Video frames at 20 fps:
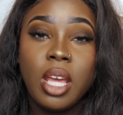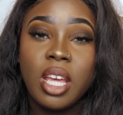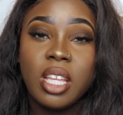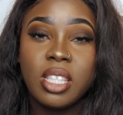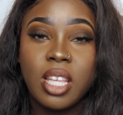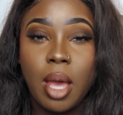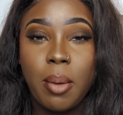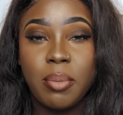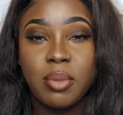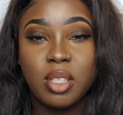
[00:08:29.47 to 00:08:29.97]

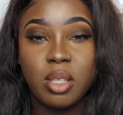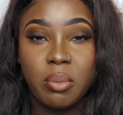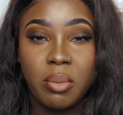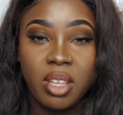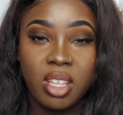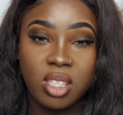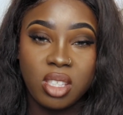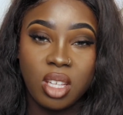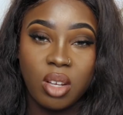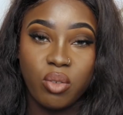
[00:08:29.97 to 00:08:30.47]
It's happened to
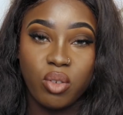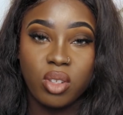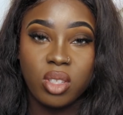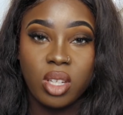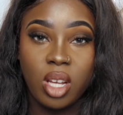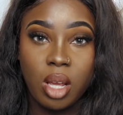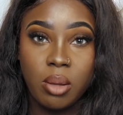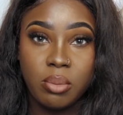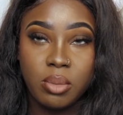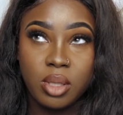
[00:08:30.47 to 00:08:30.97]
me several
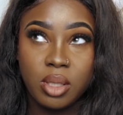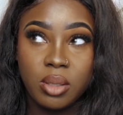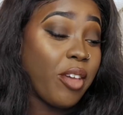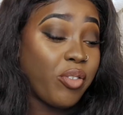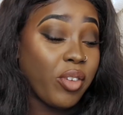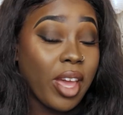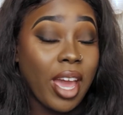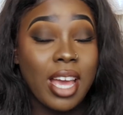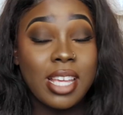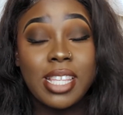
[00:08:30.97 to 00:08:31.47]
times.
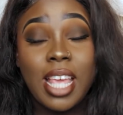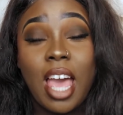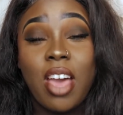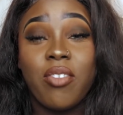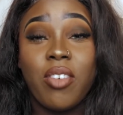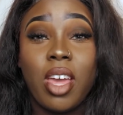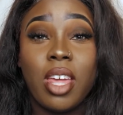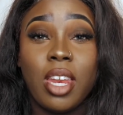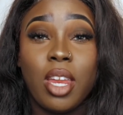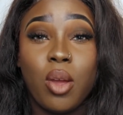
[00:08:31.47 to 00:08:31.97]
If you guys
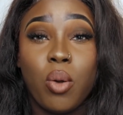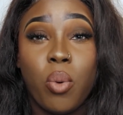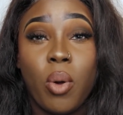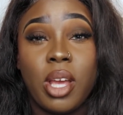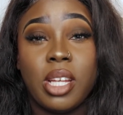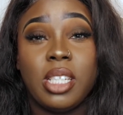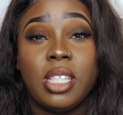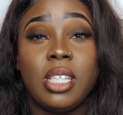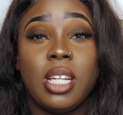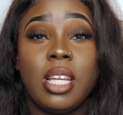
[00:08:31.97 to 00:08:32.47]
have any
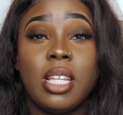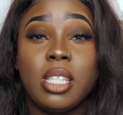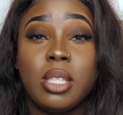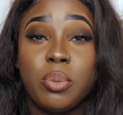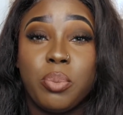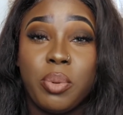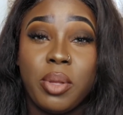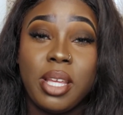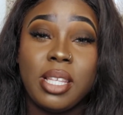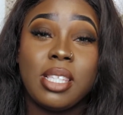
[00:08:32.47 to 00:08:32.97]

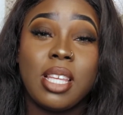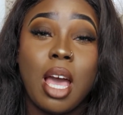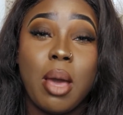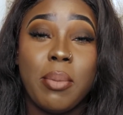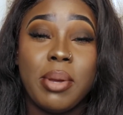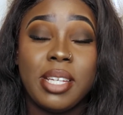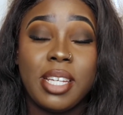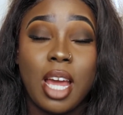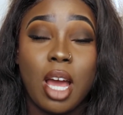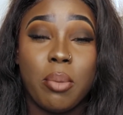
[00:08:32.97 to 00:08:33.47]
questions, please
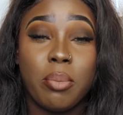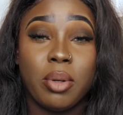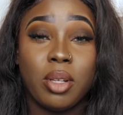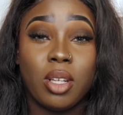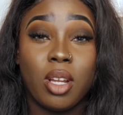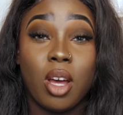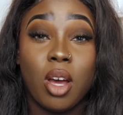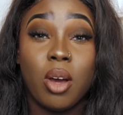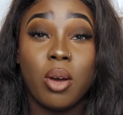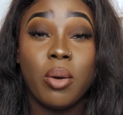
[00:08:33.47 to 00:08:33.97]
comment down
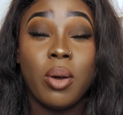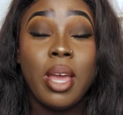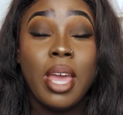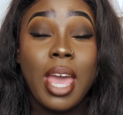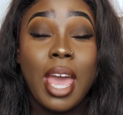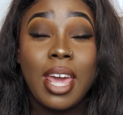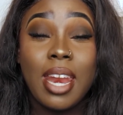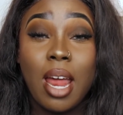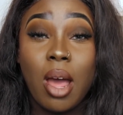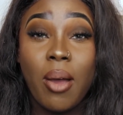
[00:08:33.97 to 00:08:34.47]
below
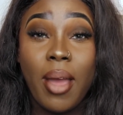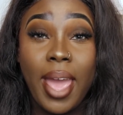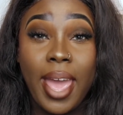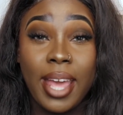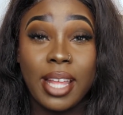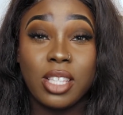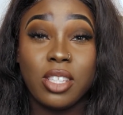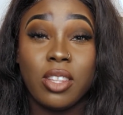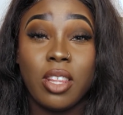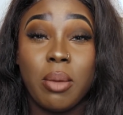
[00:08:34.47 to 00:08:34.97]
and I'll
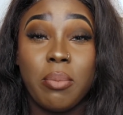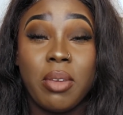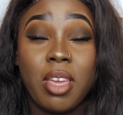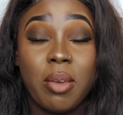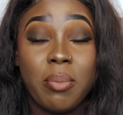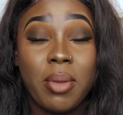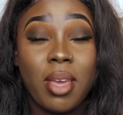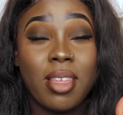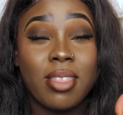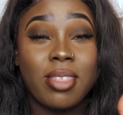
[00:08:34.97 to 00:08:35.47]
answer them.
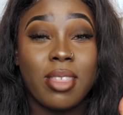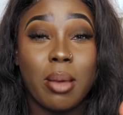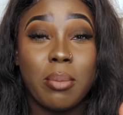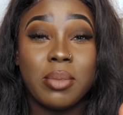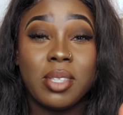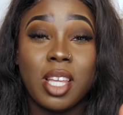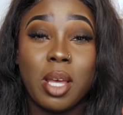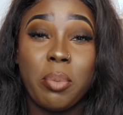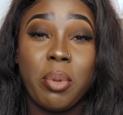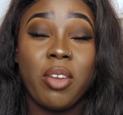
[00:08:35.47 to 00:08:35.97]
Give me a
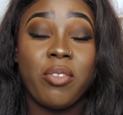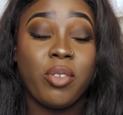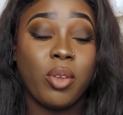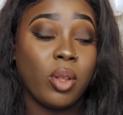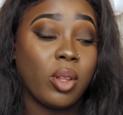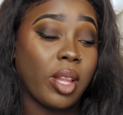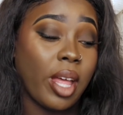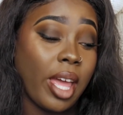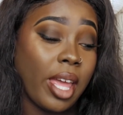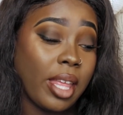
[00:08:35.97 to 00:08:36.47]
thumbs up if
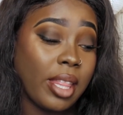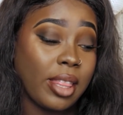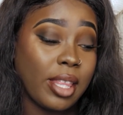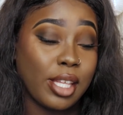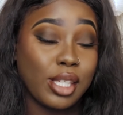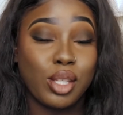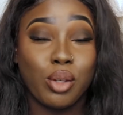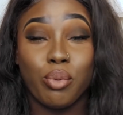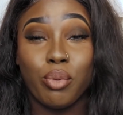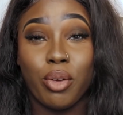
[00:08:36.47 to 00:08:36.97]
you like
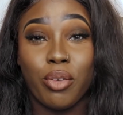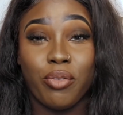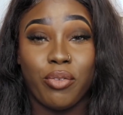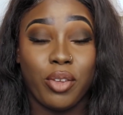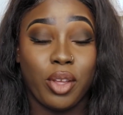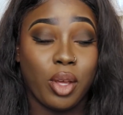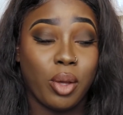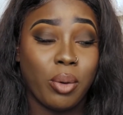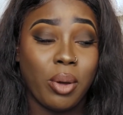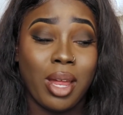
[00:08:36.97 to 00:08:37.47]
this
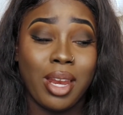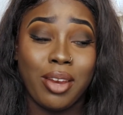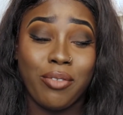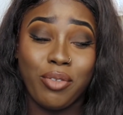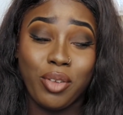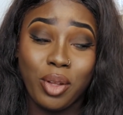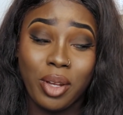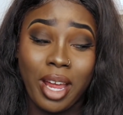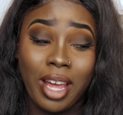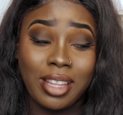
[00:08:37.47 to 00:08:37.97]
review and
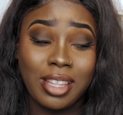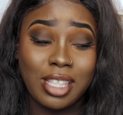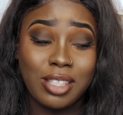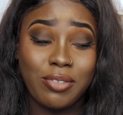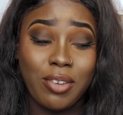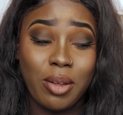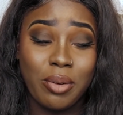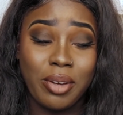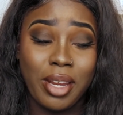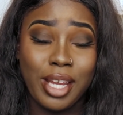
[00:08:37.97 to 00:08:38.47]
if you like
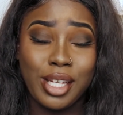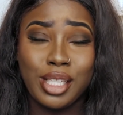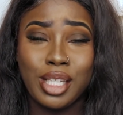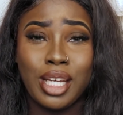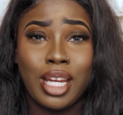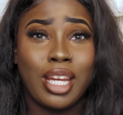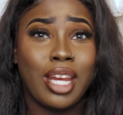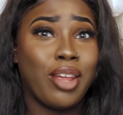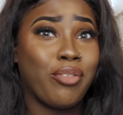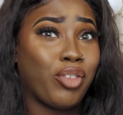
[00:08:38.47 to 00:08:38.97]
this
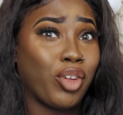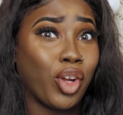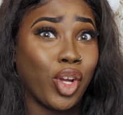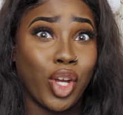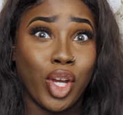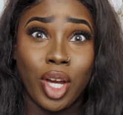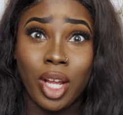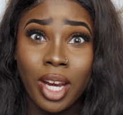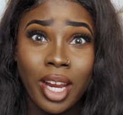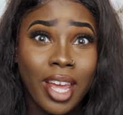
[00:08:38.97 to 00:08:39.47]
foundation and if you're
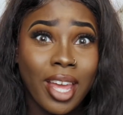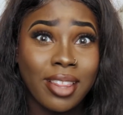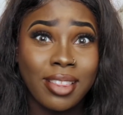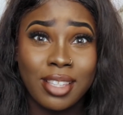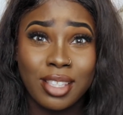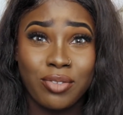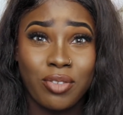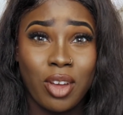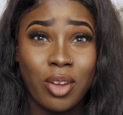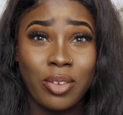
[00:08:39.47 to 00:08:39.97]
gonna
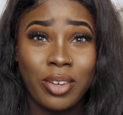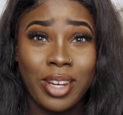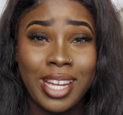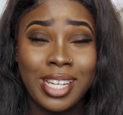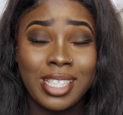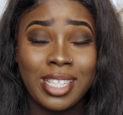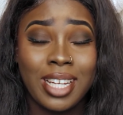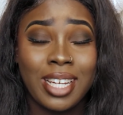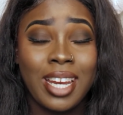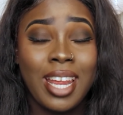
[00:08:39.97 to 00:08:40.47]
get this
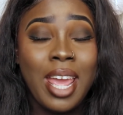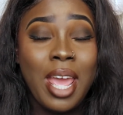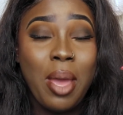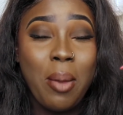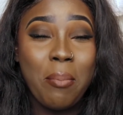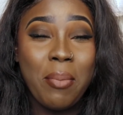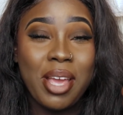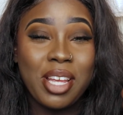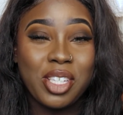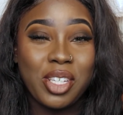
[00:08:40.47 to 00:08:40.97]
foundation,
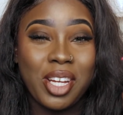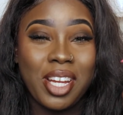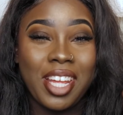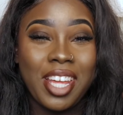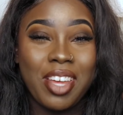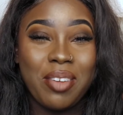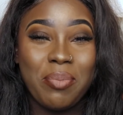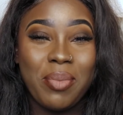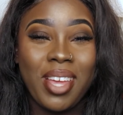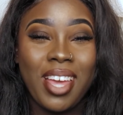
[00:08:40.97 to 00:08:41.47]
make sure you
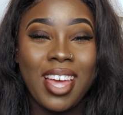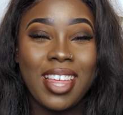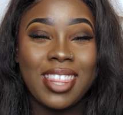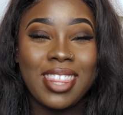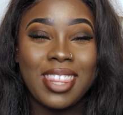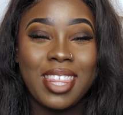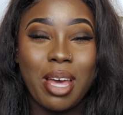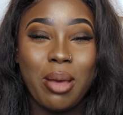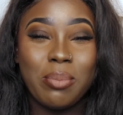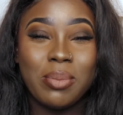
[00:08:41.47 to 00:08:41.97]
give me a
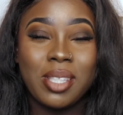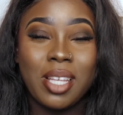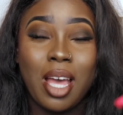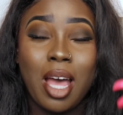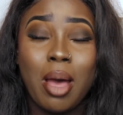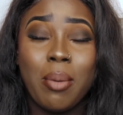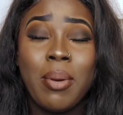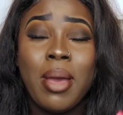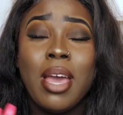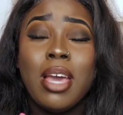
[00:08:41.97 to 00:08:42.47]
thumbs
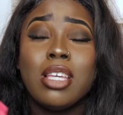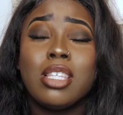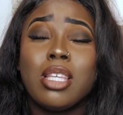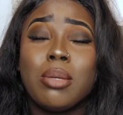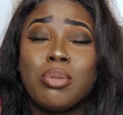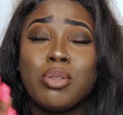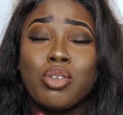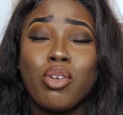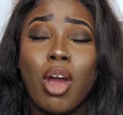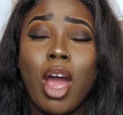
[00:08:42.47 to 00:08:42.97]
up.
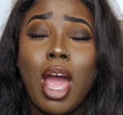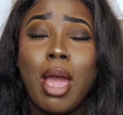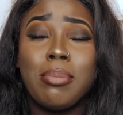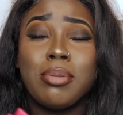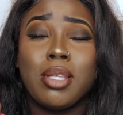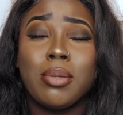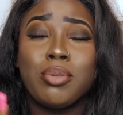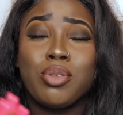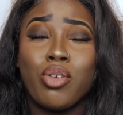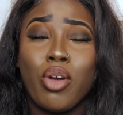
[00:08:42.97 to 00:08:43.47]
Subscribe,
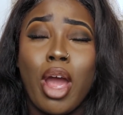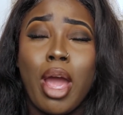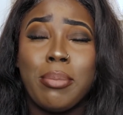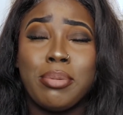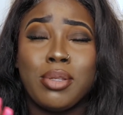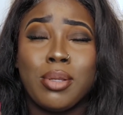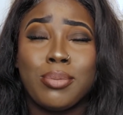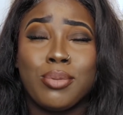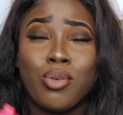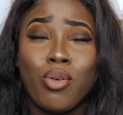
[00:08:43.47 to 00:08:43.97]

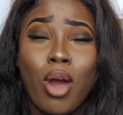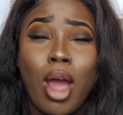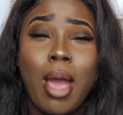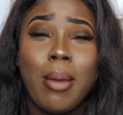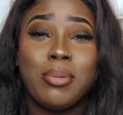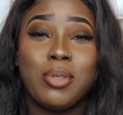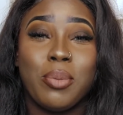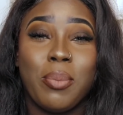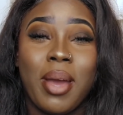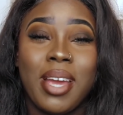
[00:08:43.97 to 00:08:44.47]
subscribe, subscribe
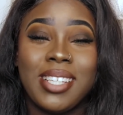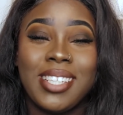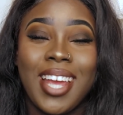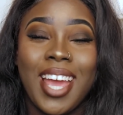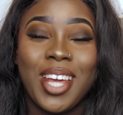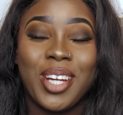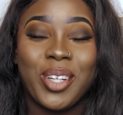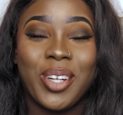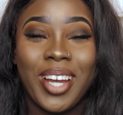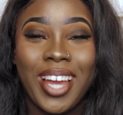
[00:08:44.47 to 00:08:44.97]
subscribe to my
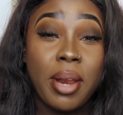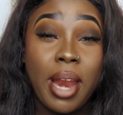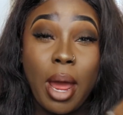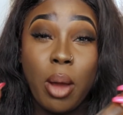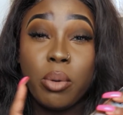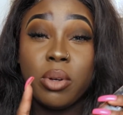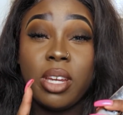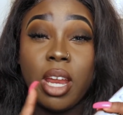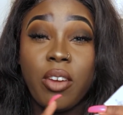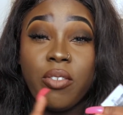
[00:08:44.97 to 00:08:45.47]
channel, but
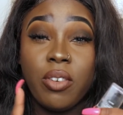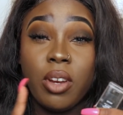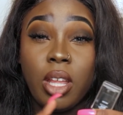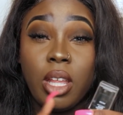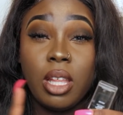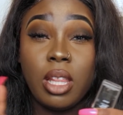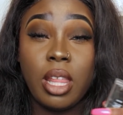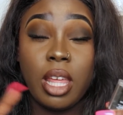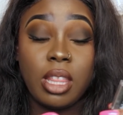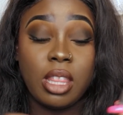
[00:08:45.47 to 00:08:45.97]
I will
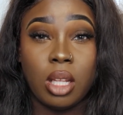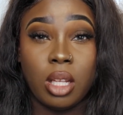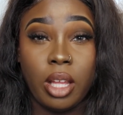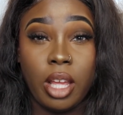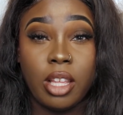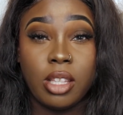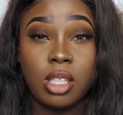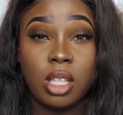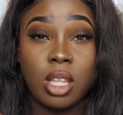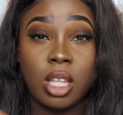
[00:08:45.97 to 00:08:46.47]
definitely link the
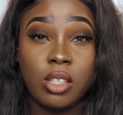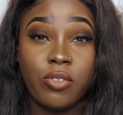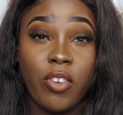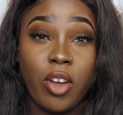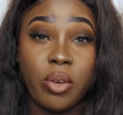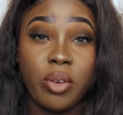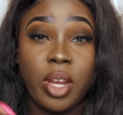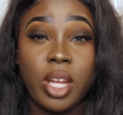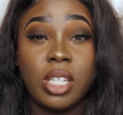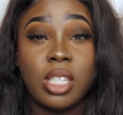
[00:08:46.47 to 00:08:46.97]
link to this
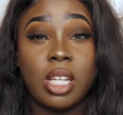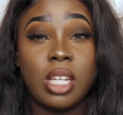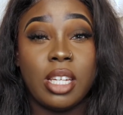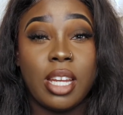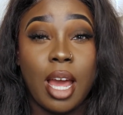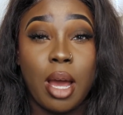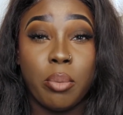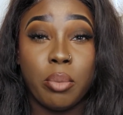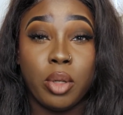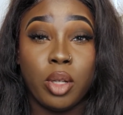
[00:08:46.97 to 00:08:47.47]
foundation
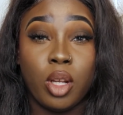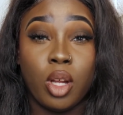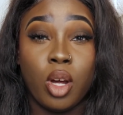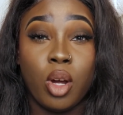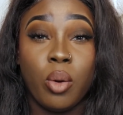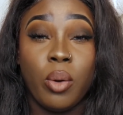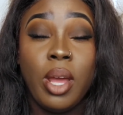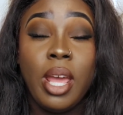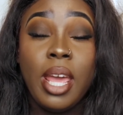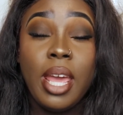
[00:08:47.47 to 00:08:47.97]
down
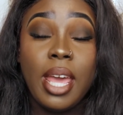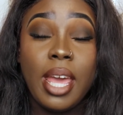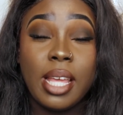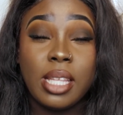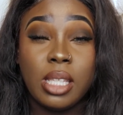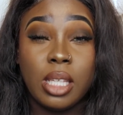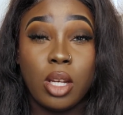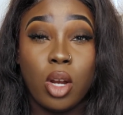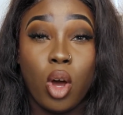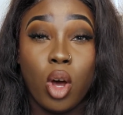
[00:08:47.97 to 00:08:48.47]
below.
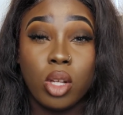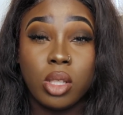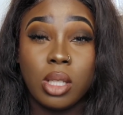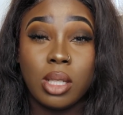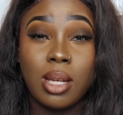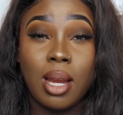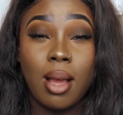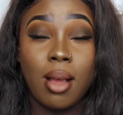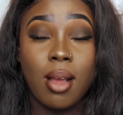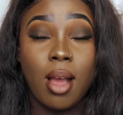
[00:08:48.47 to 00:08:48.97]
It's in
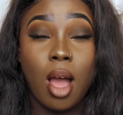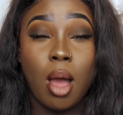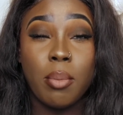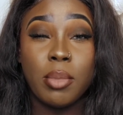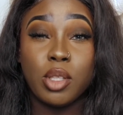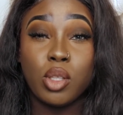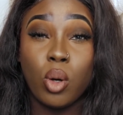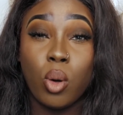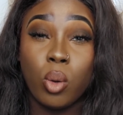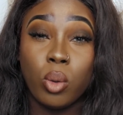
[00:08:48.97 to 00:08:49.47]

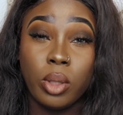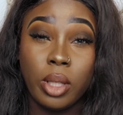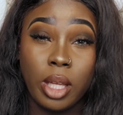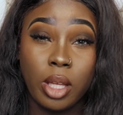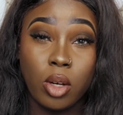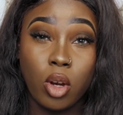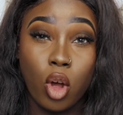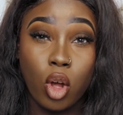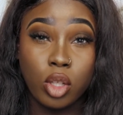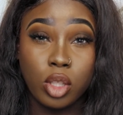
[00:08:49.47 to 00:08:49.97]
Ulta.com. It's
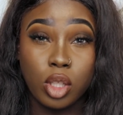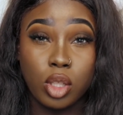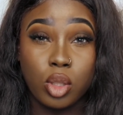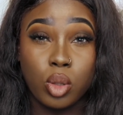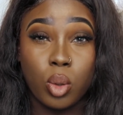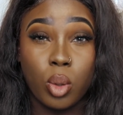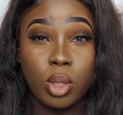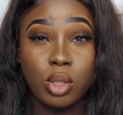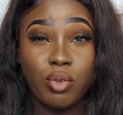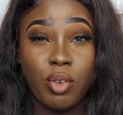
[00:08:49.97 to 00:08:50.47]
only in Ulta
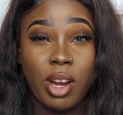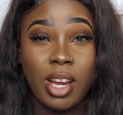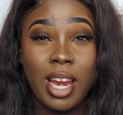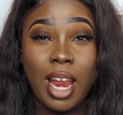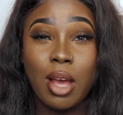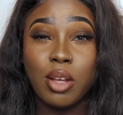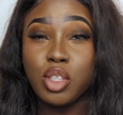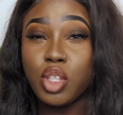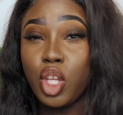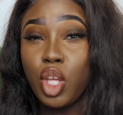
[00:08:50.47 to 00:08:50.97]
stores right
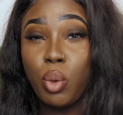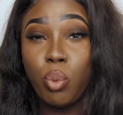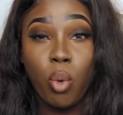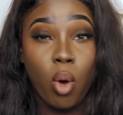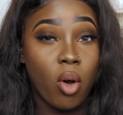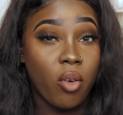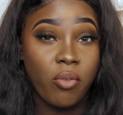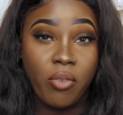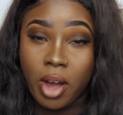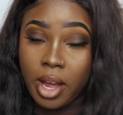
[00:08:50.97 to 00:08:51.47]
now, so you
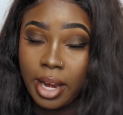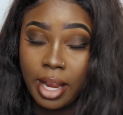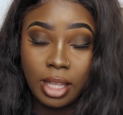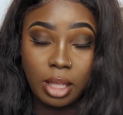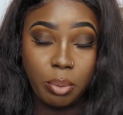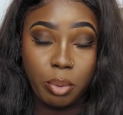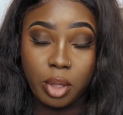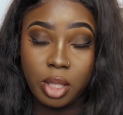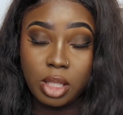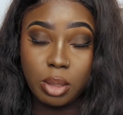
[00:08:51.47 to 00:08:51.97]
won't find it
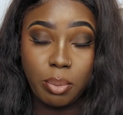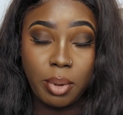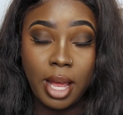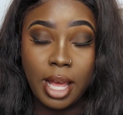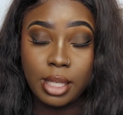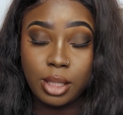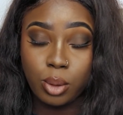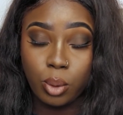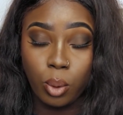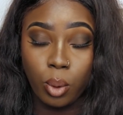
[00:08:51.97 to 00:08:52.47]
at the beauty
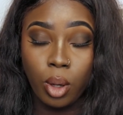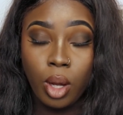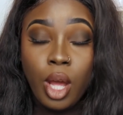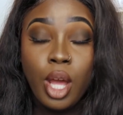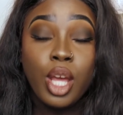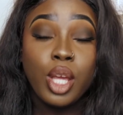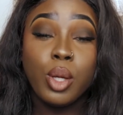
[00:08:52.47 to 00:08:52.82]
supply store.